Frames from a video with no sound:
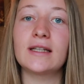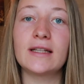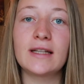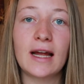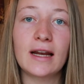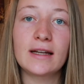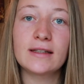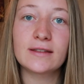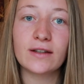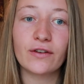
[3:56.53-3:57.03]
And
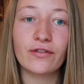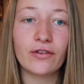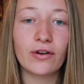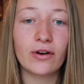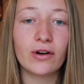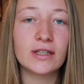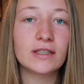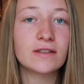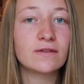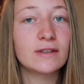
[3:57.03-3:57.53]
that is, of
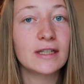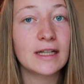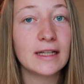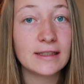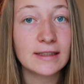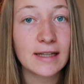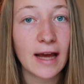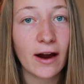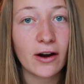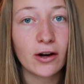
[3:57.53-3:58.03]
course,
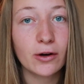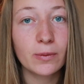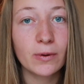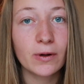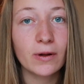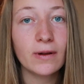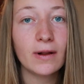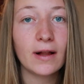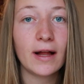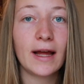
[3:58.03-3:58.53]
really terrible